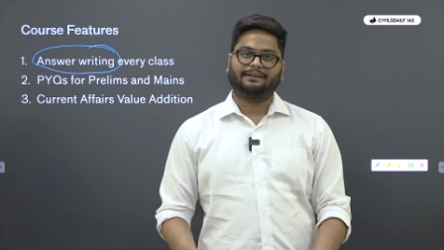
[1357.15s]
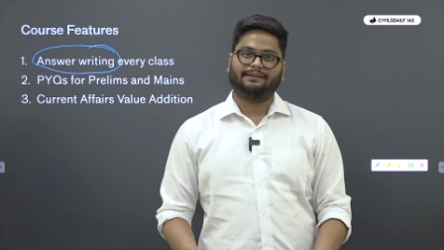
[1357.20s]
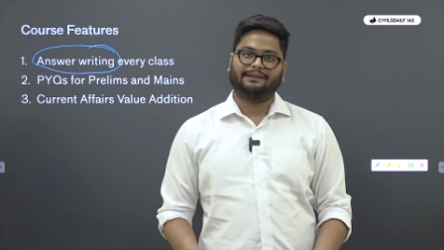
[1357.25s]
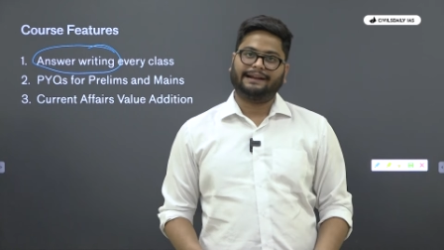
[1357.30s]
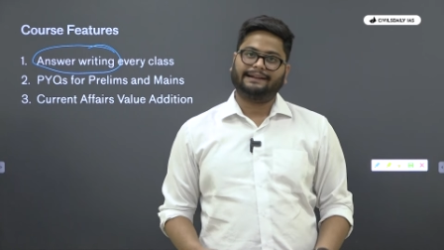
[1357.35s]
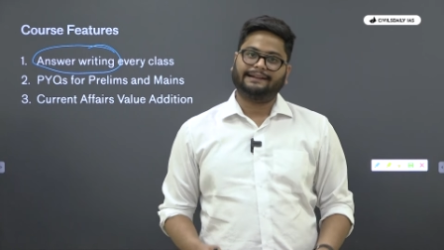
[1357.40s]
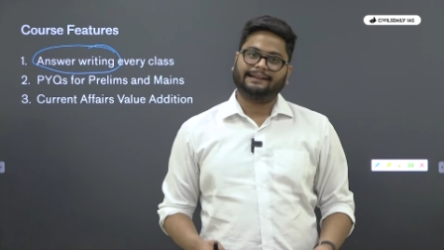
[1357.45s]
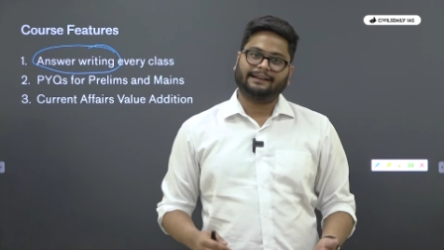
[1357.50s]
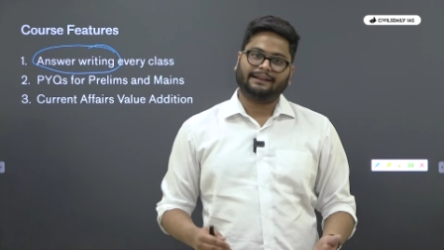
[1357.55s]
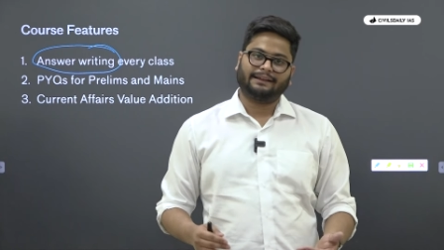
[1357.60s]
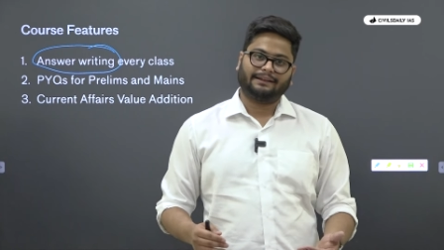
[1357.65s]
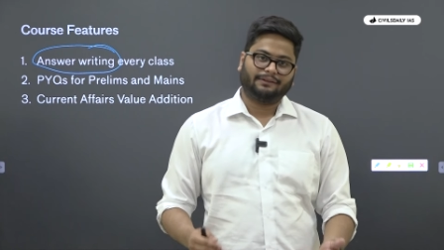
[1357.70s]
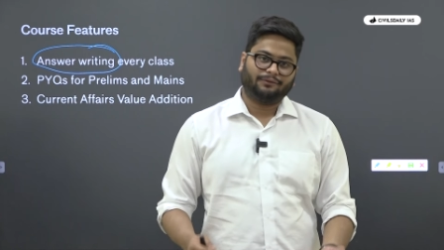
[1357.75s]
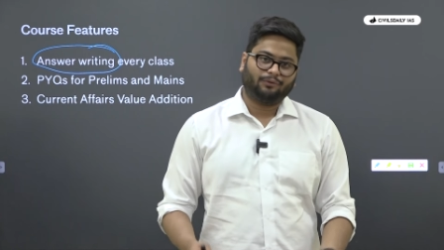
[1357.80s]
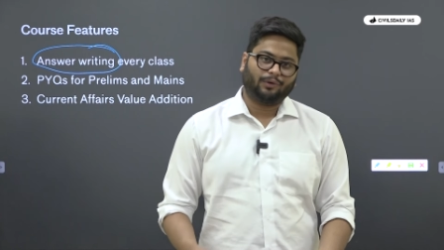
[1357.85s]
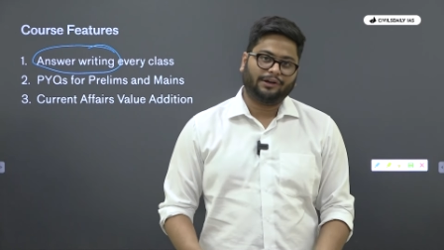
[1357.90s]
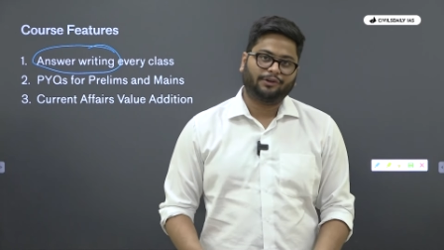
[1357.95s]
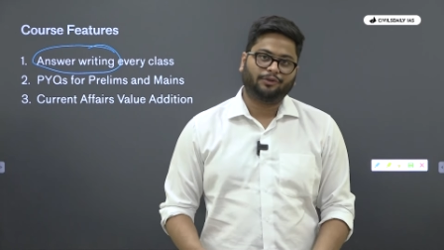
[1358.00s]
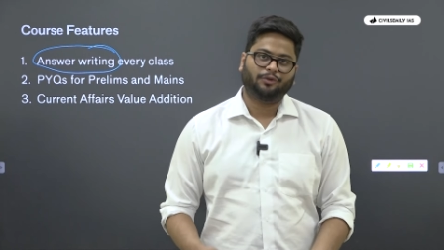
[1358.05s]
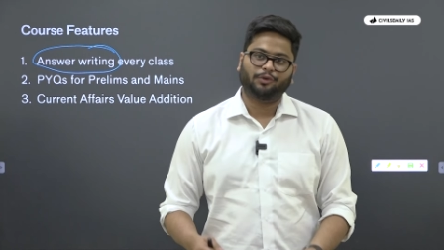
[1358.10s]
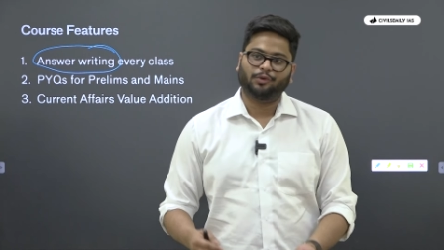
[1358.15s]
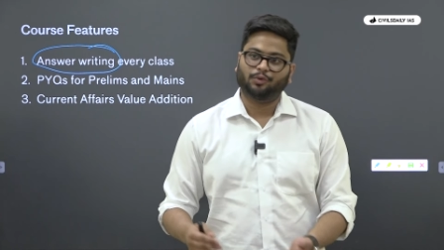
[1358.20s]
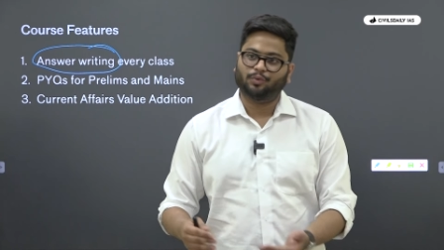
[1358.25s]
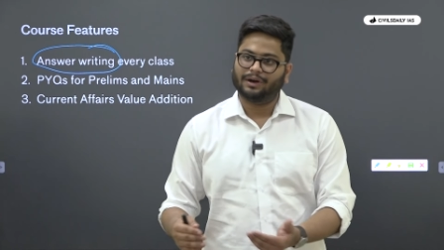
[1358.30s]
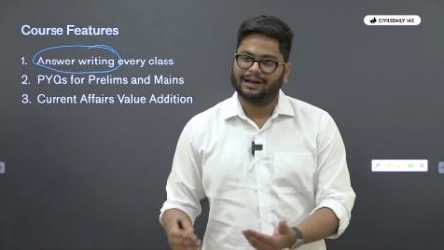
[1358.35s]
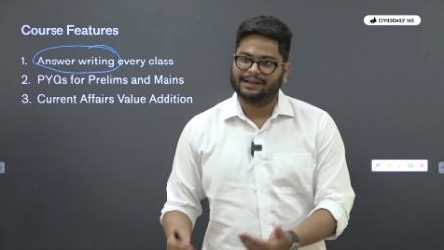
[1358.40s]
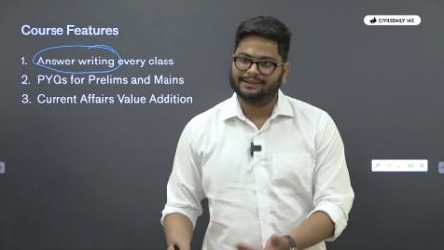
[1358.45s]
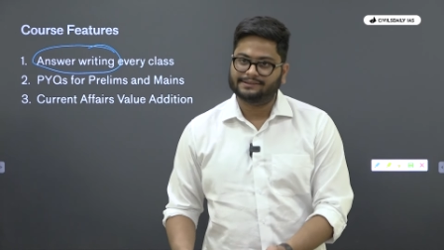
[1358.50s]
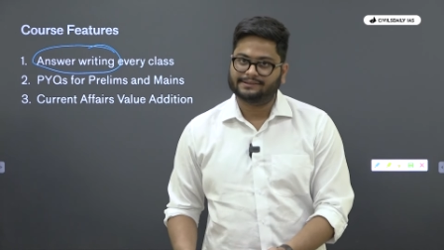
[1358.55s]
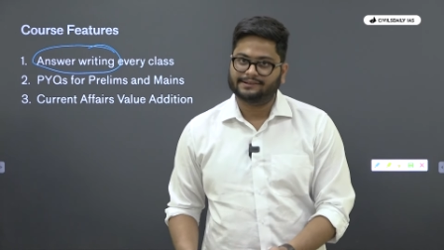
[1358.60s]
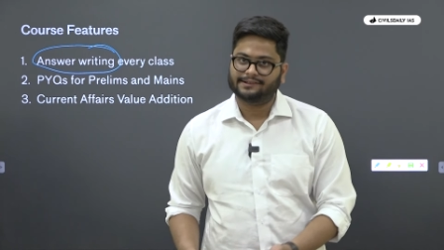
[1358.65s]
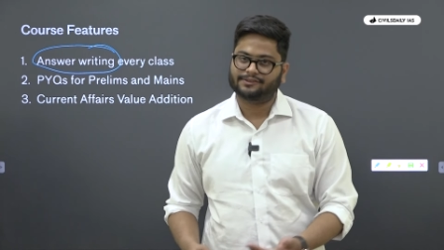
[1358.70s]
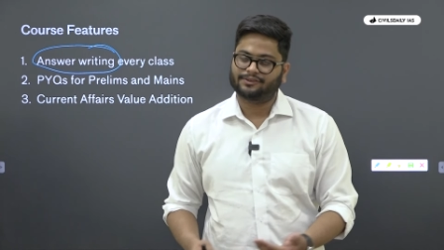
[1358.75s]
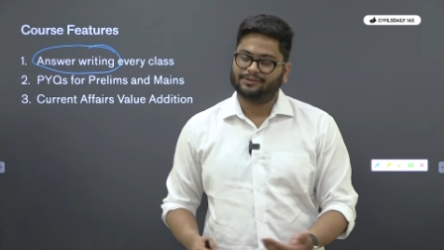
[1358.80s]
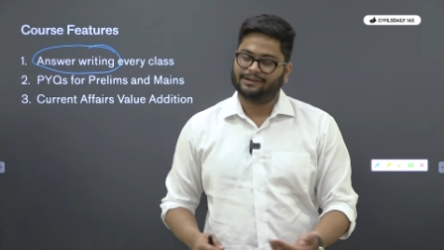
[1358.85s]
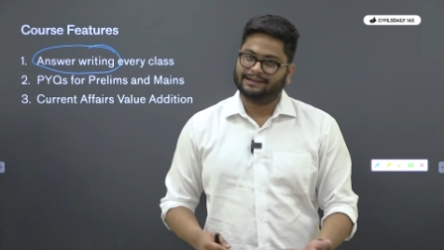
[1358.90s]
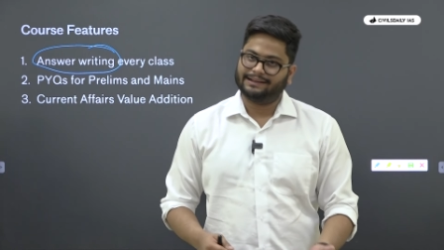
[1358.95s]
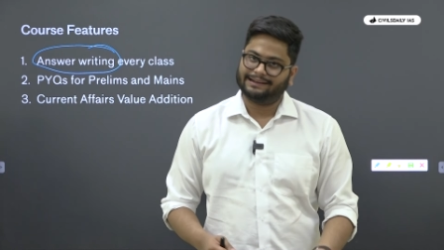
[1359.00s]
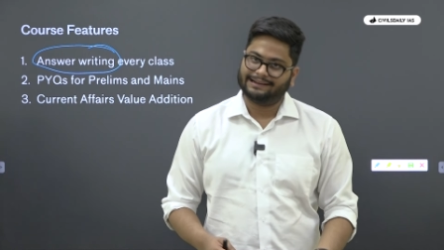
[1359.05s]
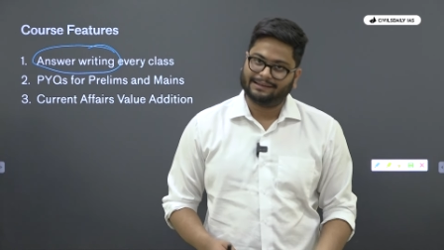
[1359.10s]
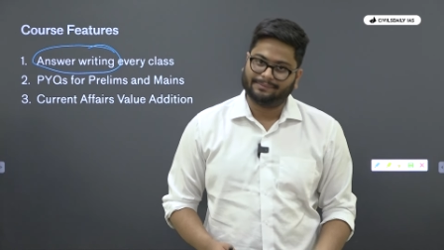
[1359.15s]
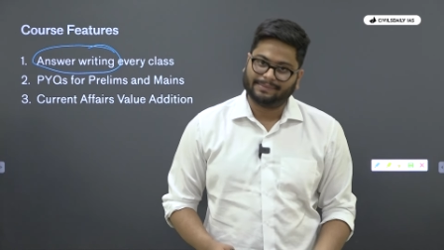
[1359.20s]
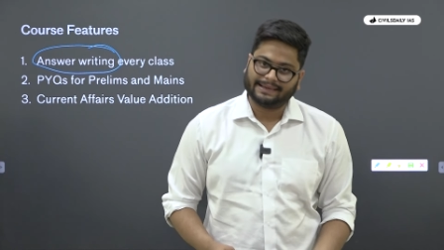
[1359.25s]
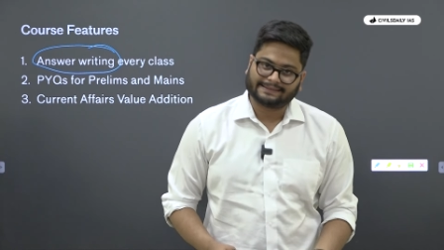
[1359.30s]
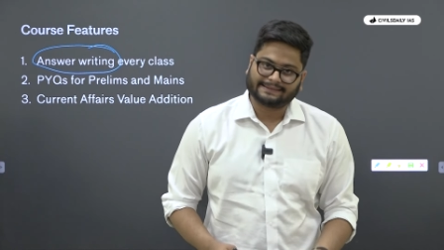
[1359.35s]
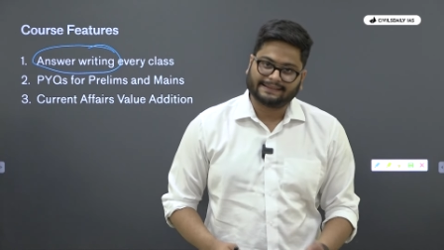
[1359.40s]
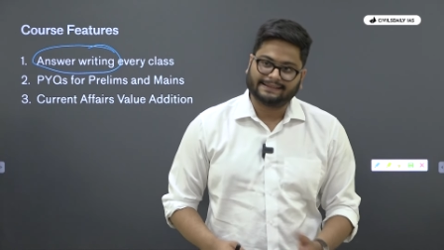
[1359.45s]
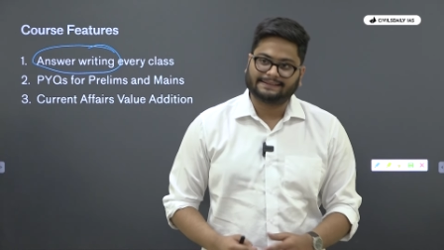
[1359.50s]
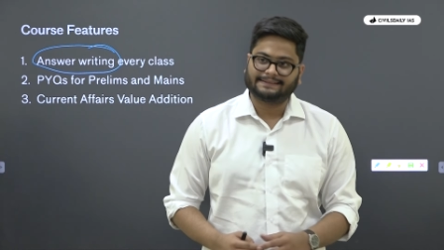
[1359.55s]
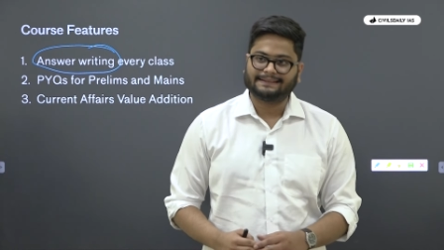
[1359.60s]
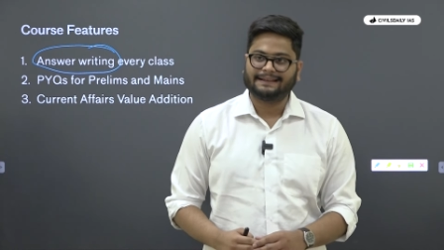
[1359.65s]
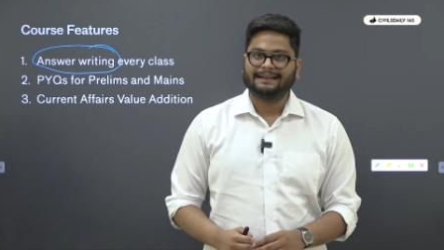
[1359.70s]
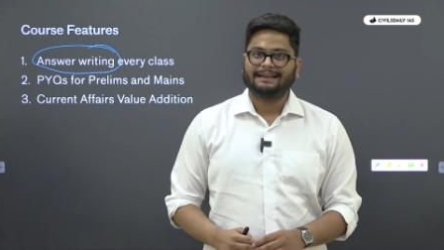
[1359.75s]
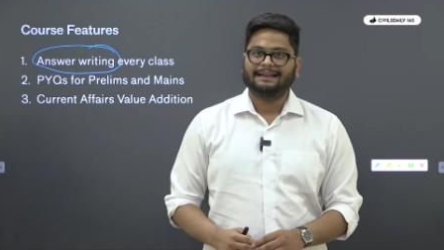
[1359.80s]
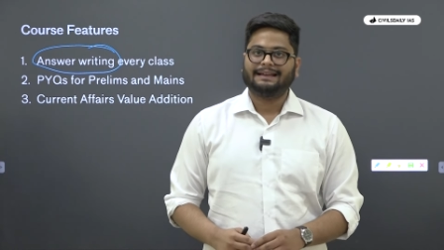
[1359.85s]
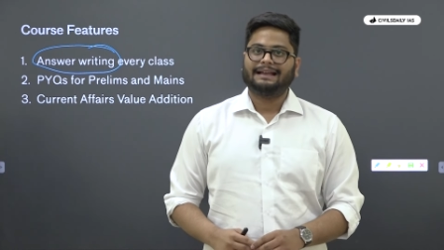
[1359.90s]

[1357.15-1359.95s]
writing one to two answers on a daily basis.